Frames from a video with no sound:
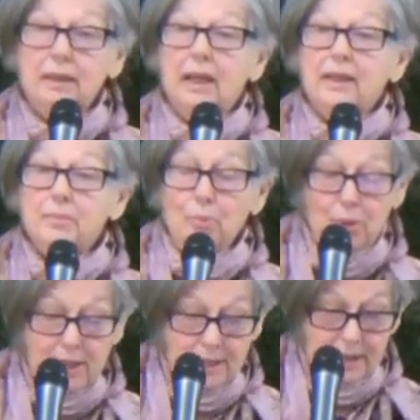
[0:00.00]
And the
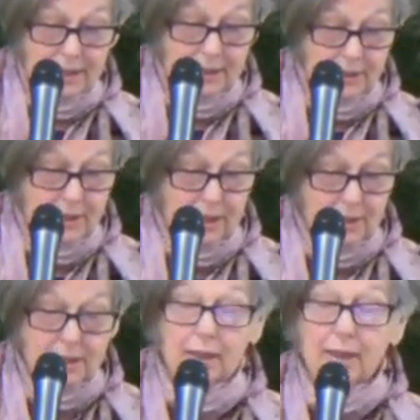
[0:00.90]
point is
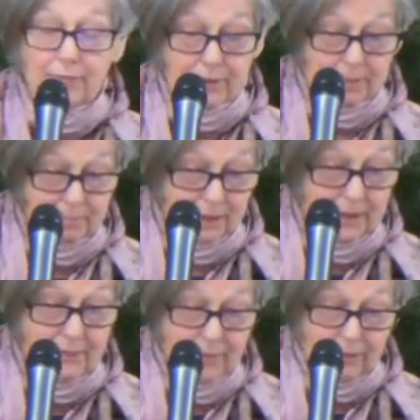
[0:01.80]
to live them,
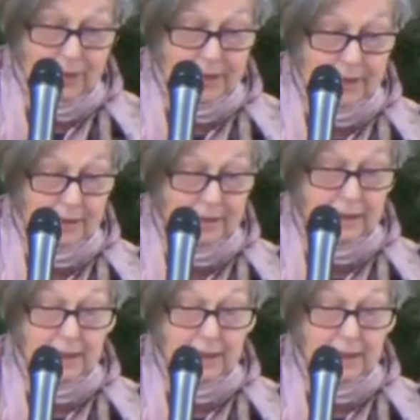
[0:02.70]
live everything.